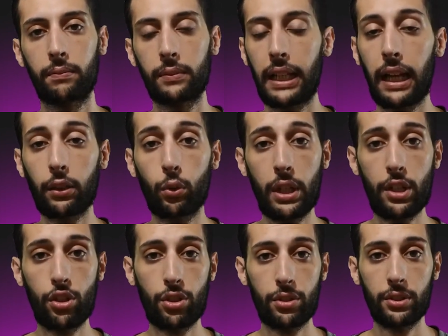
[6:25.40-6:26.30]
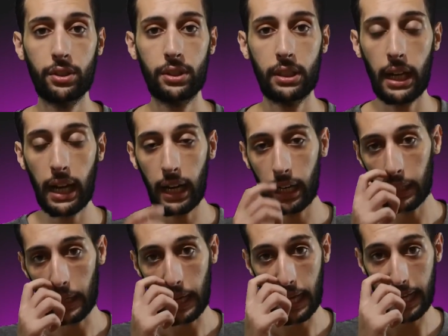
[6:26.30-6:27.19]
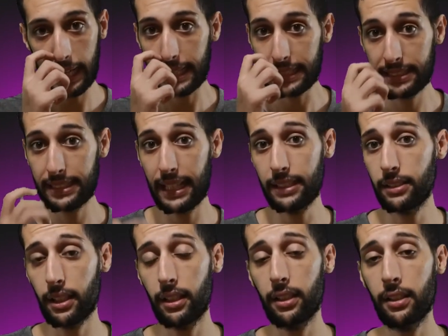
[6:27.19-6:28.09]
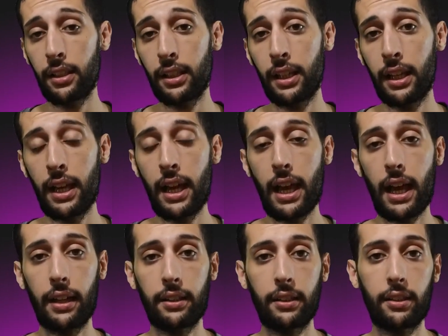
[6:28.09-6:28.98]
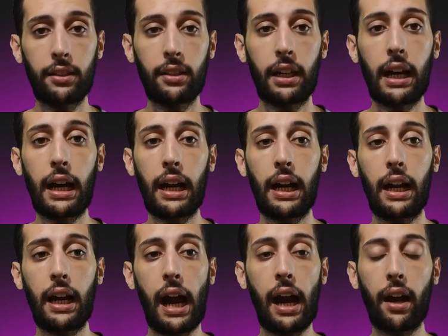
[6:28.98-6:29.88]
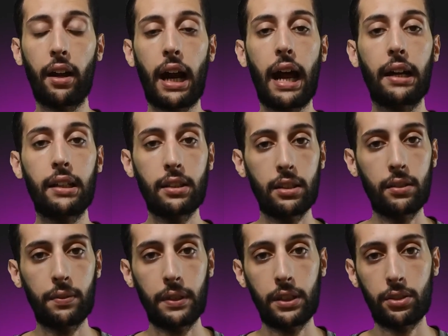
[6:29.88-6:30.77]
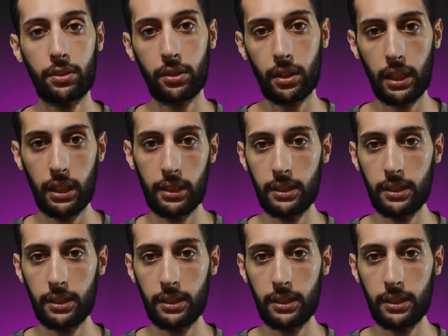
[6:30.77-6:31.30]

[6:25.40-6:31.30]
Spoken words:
calculations are essential and are a needed feature in